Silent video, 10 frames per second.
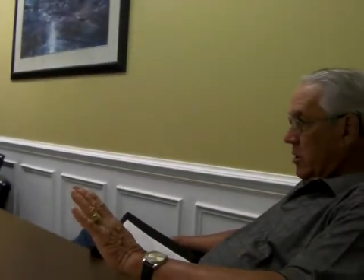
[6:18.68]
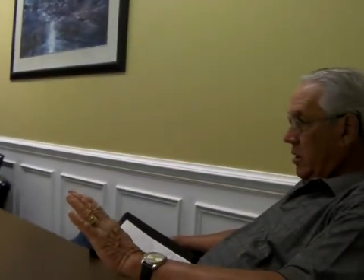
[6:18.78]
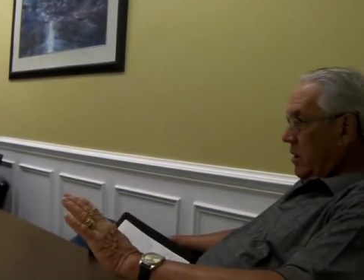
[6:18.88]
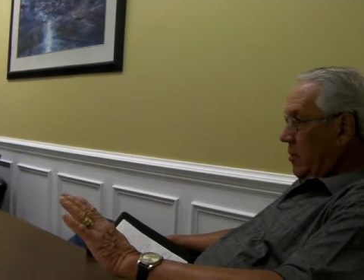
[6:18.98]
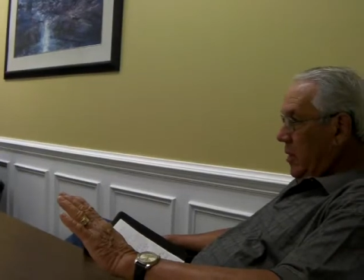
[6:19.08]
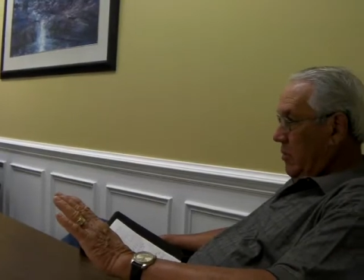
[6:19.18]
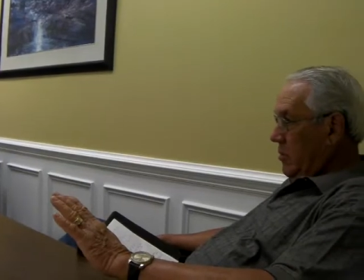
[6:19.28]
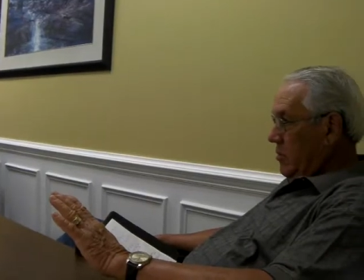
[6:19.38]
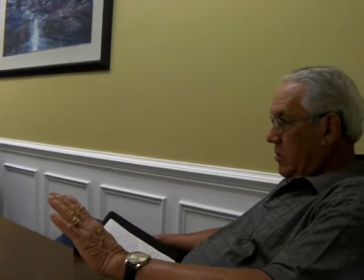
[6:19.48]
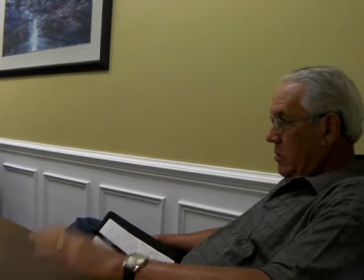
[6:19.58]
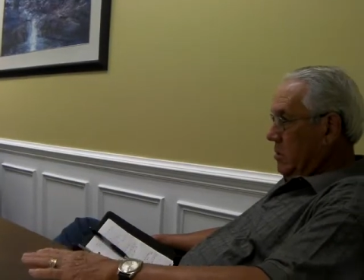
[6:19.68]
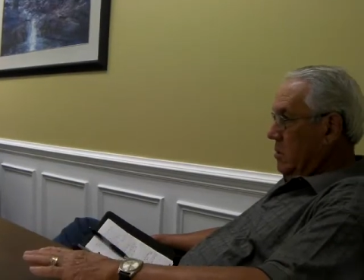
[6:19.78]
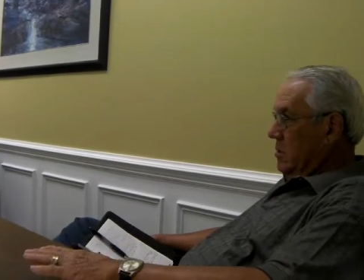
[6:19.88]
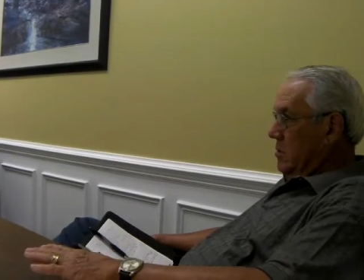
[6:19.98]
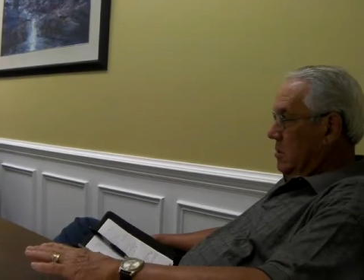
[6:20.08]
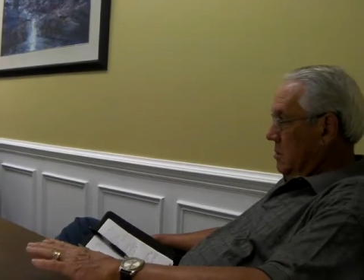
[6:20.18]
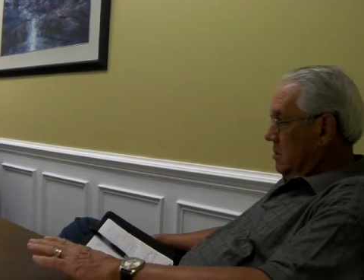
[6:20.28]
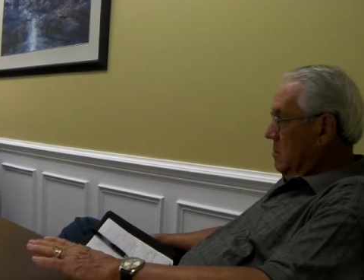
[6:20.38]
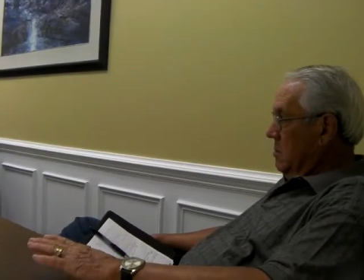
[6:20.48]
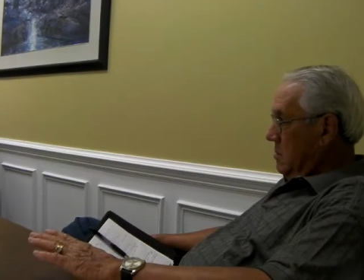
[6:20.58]
South Alabama Utilities? Uh,
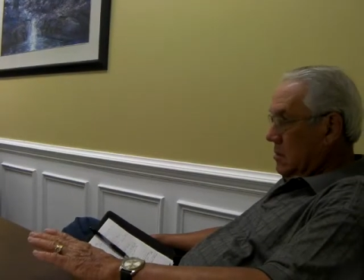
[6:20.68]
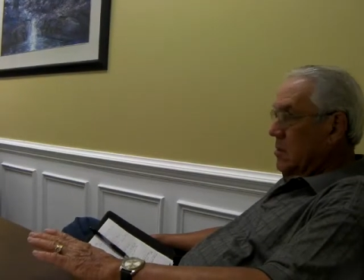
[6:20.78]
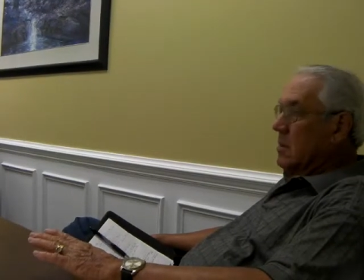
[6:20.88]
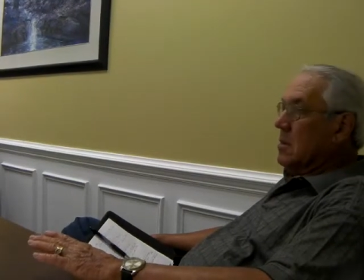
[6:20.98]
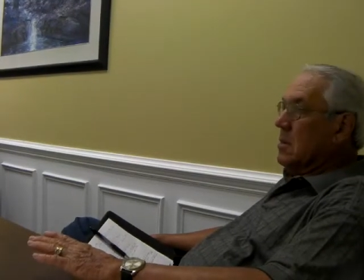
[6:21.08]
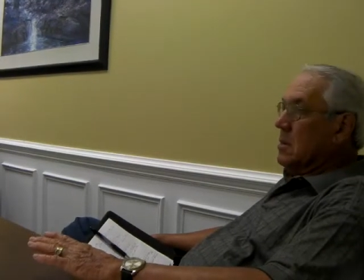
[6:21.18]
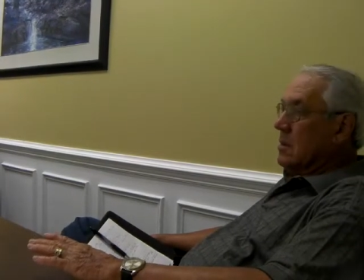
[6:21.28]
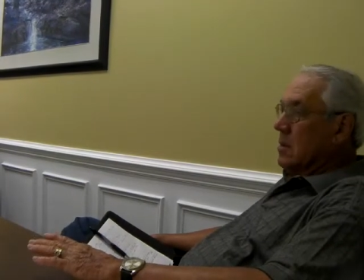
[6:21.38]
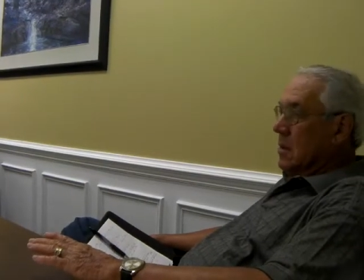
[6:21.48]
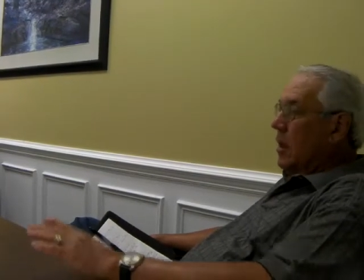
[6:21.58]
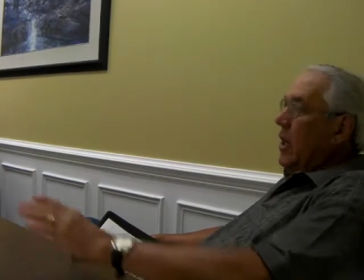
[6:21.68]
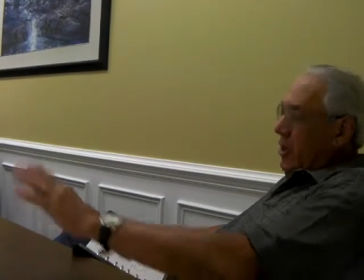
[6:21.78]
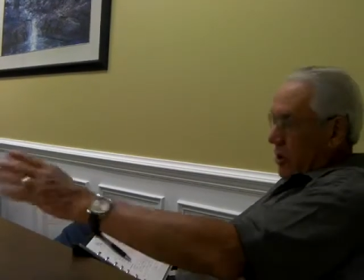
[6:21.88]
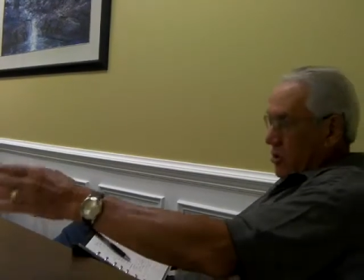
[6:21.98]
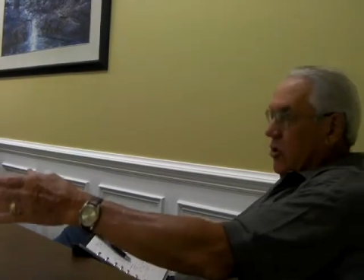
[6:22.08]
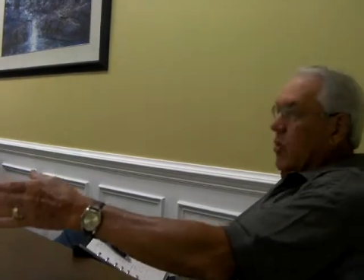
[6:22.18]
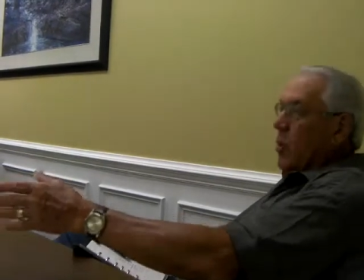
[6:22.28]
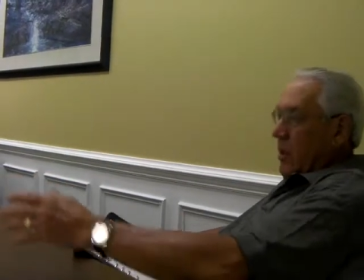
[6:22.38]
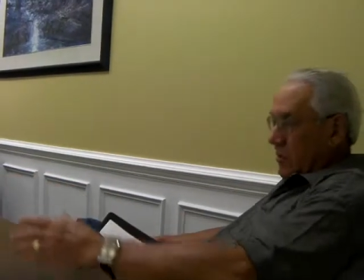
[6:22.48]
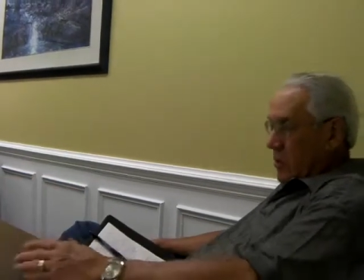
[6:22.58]
It belongs to industrial. Uh, Industrial
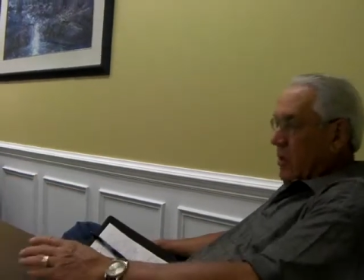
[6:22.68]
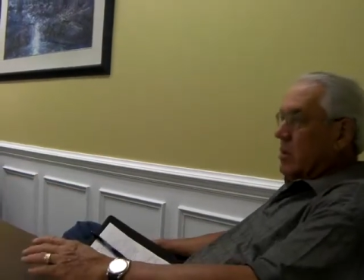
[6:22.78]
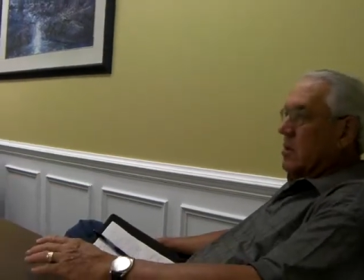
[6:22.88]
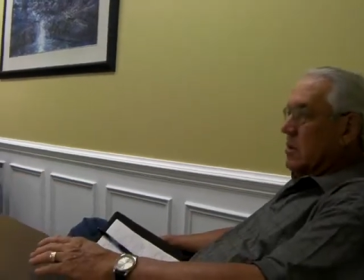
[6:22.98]
board, Right.